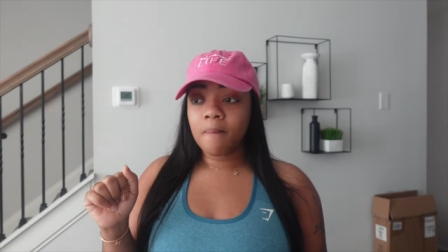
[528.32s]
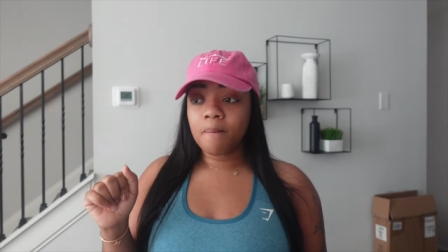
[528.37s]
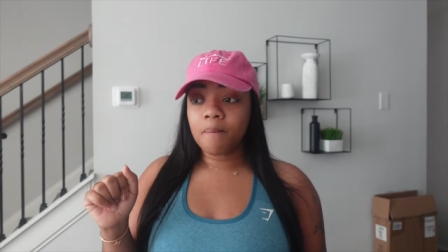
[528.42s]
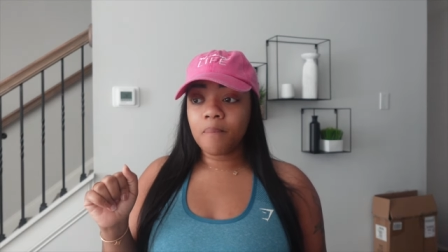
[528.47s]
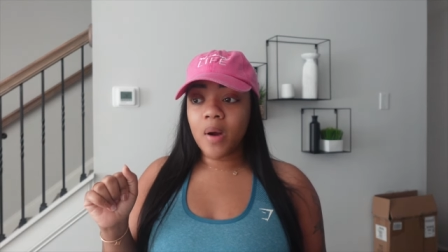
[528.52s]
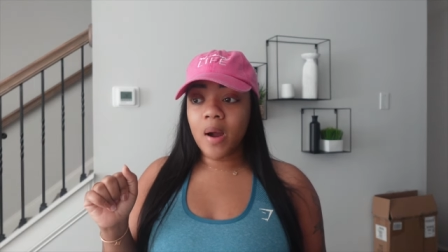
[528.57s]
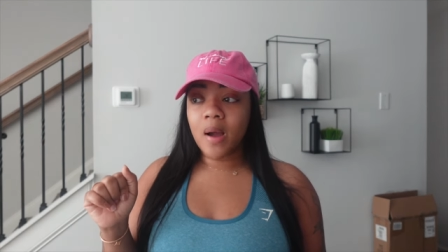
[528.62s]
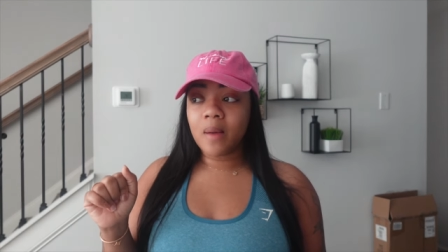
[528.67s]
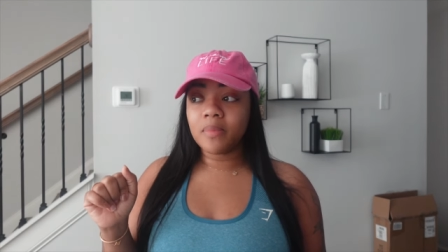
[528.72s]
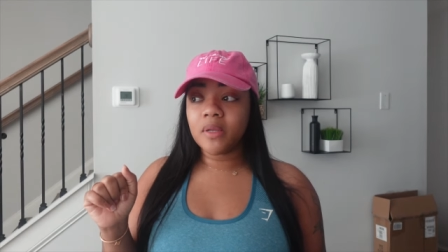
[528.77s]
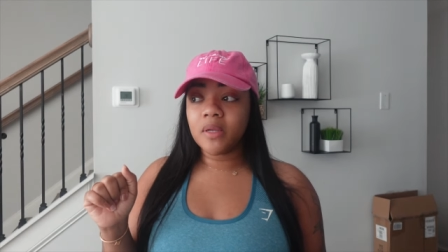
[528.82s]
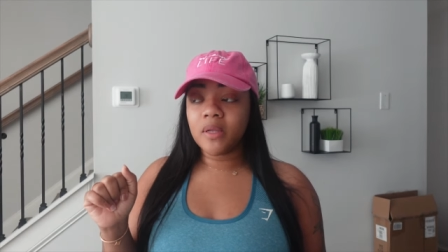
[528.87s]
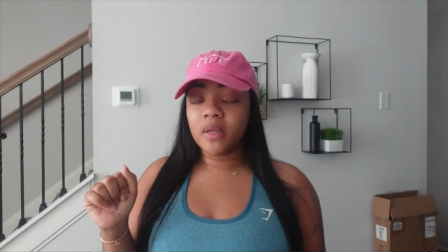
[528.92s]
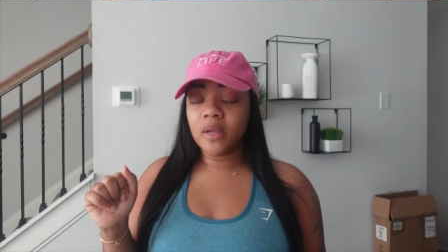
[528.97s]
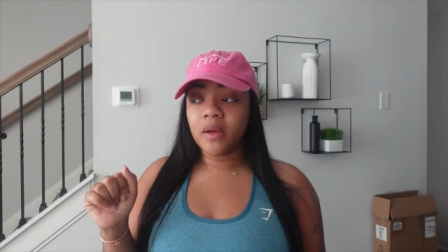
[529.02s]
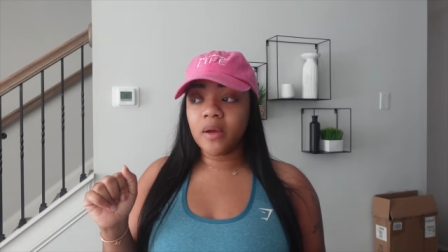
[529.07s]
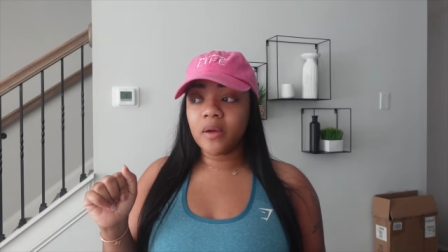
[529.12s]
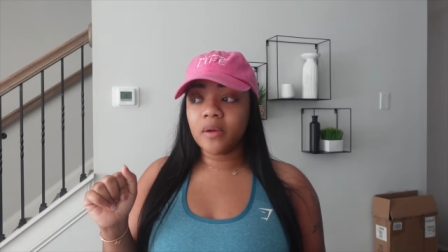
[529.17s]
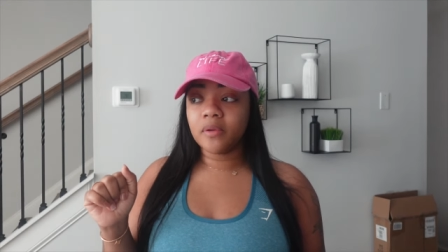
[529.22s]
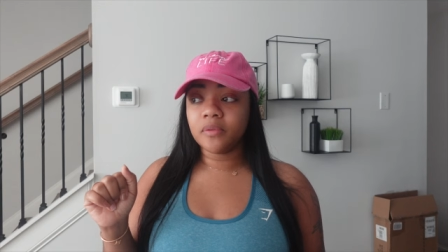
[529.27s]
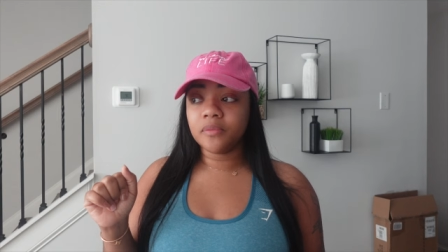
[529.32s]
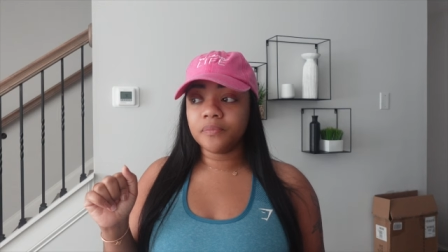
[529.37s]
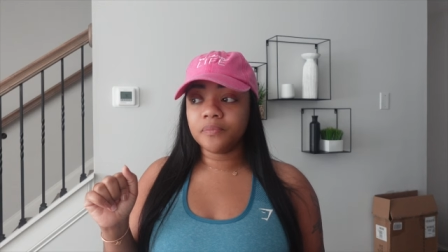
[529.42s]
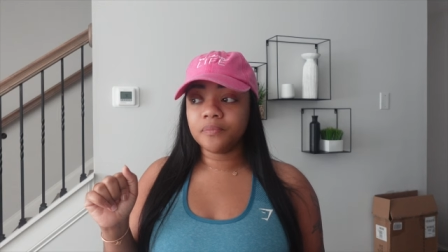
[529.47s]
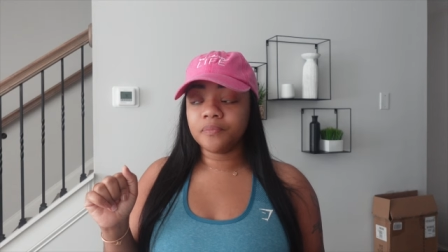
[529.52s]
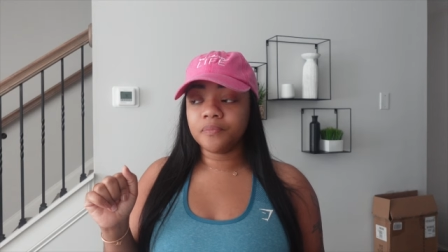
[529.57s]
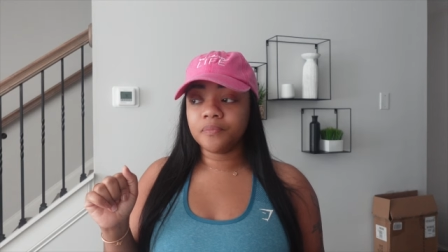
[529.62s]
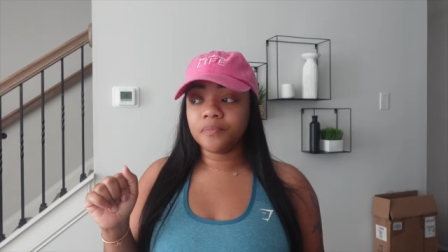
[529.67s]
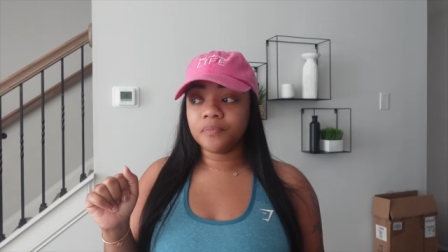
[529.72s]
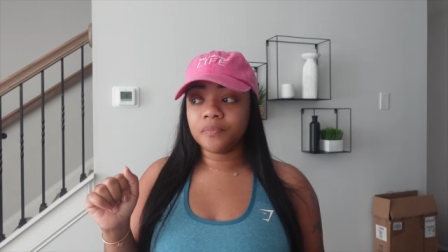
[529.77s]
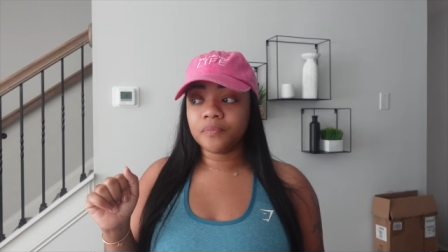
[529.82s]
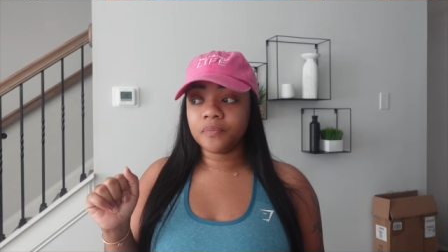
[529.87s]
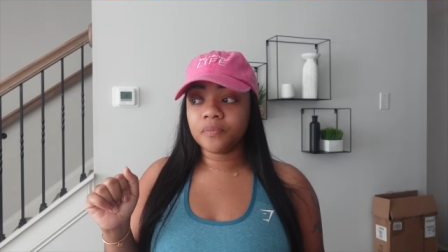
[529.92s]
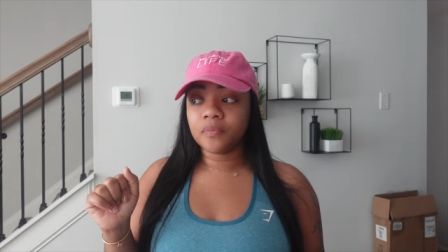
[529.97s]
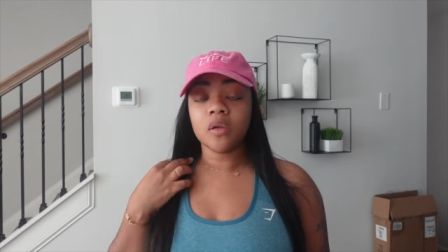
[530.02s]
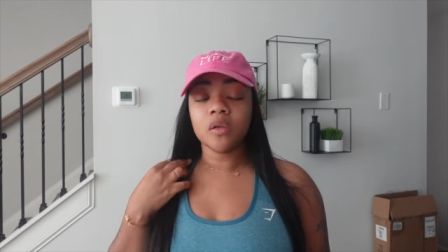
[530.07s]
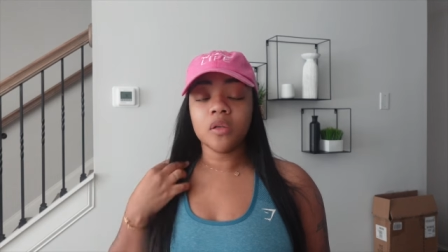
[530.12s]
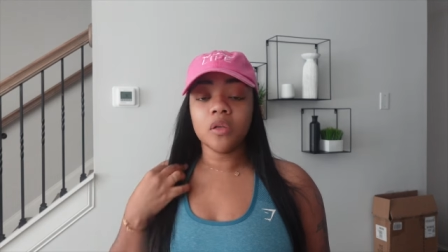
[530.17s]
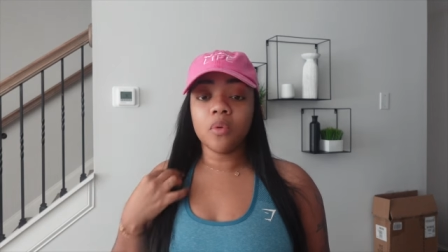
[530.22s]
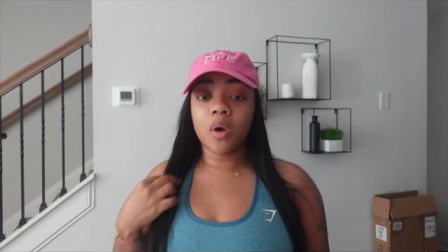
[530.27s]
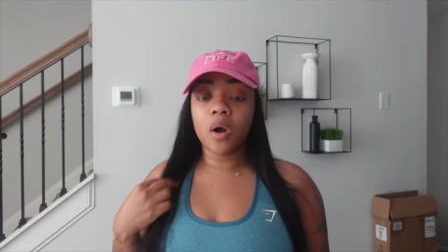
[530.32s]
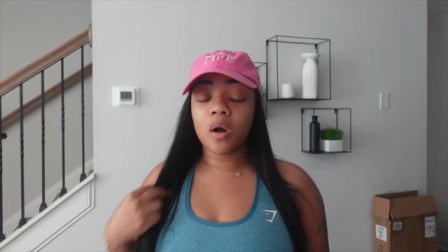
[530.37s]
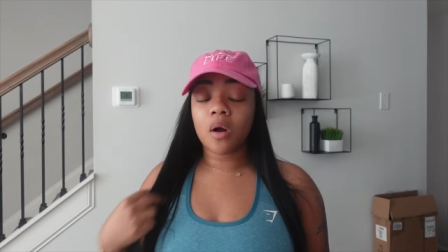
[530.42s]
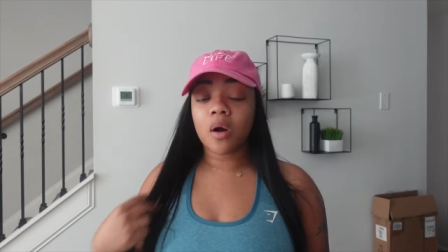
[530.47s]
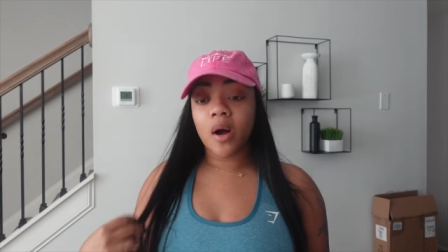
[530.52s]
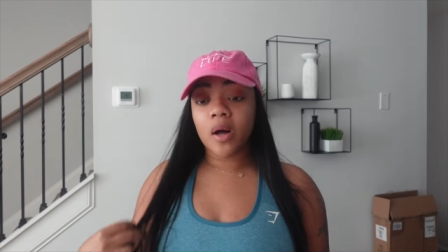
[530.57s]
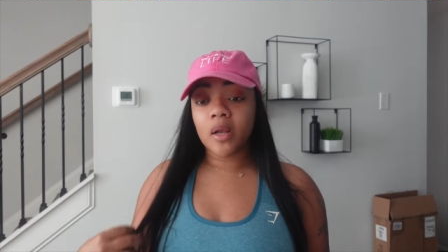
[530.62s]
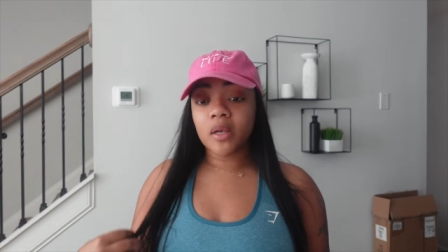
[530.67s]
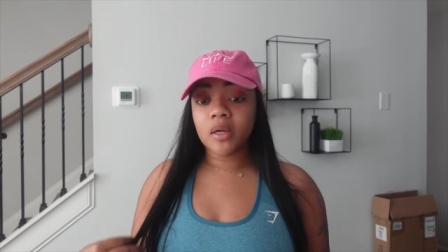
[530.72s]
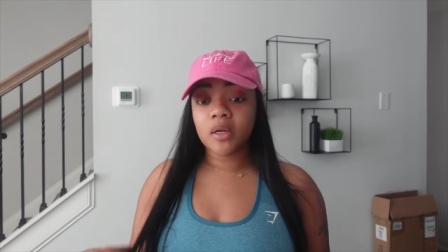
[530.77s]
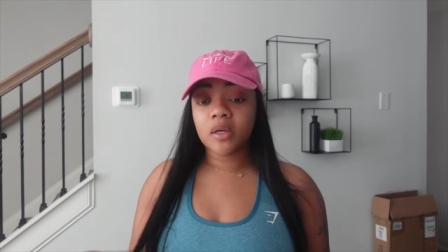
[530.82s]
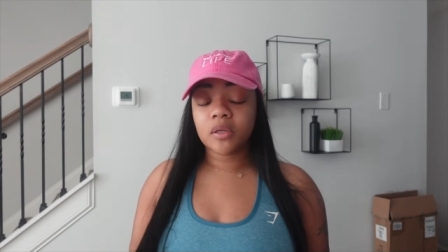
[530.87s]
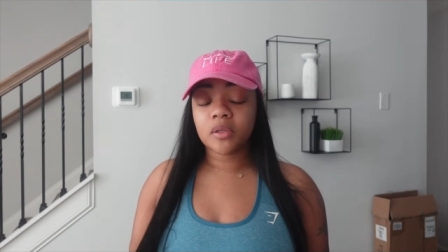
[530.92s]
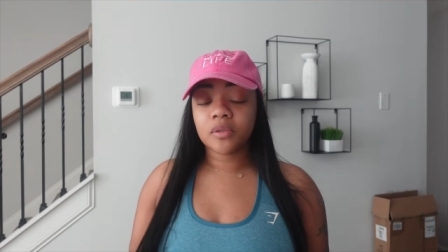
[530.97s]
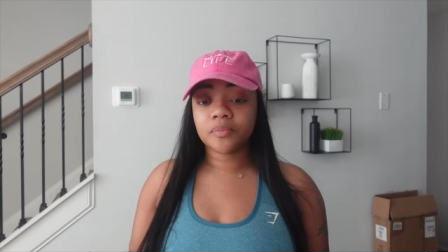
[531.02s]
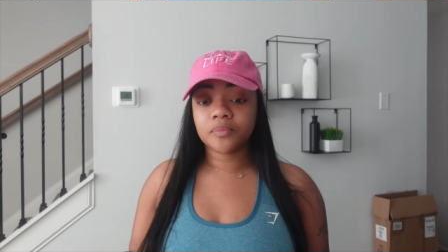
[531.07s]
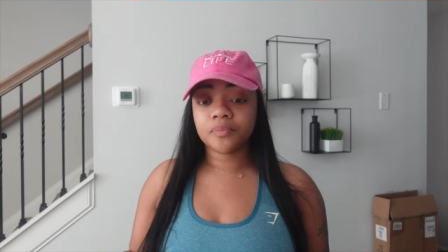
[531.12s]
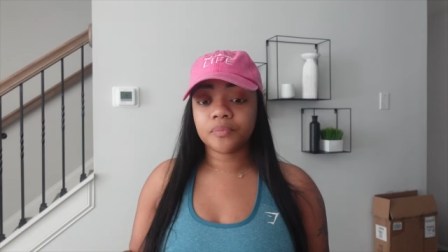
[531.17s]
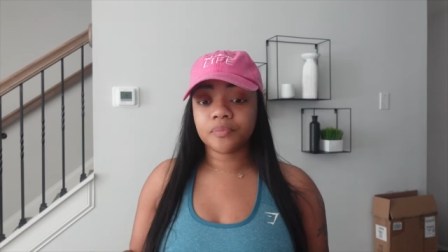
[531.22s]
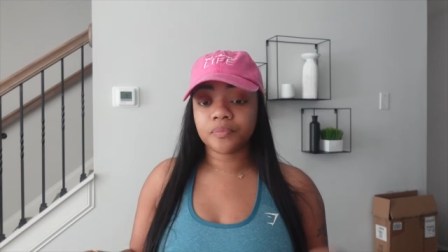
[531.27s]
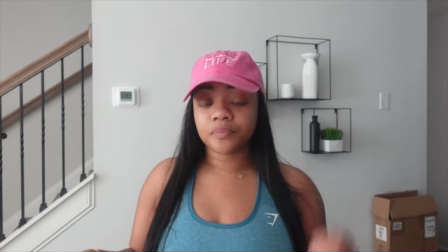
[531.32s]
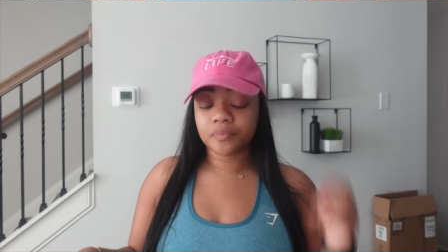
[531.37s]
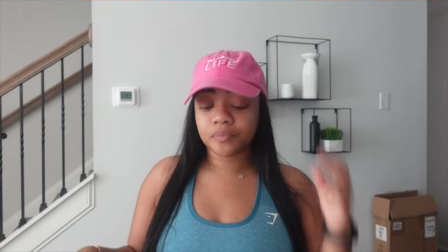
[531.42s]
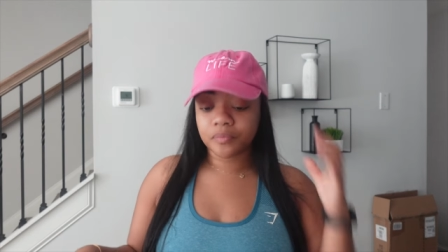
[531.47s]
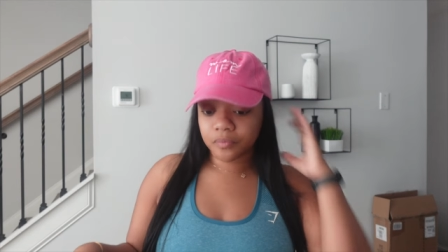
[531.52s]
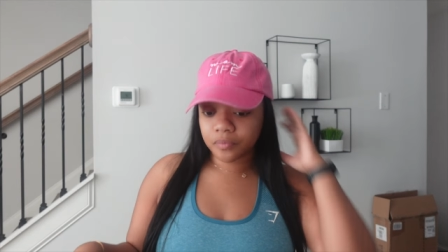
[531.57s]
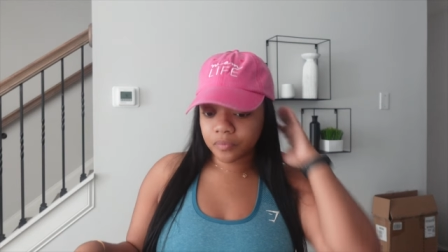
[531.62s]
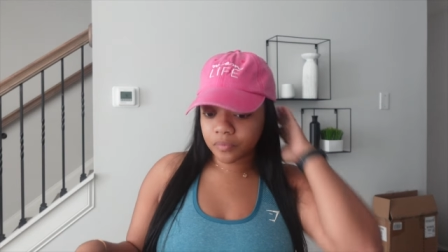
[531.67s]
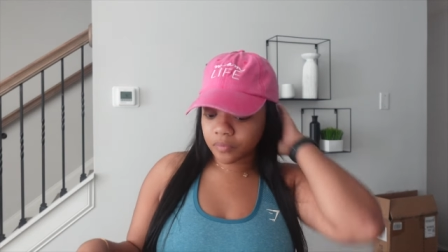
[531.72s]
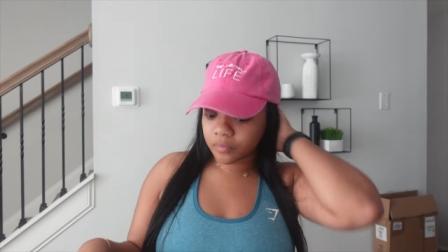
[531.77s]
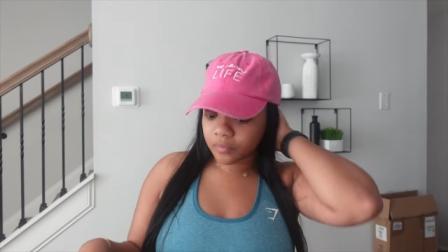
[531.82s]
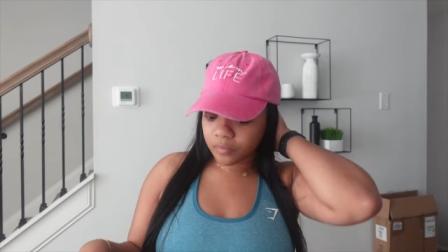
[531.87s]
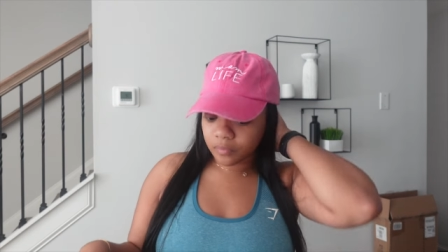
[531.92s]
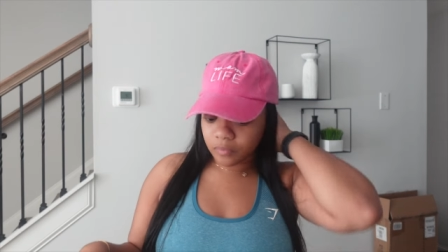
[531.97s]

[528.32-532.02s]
Probably, yeah. You want to call her? Yeah.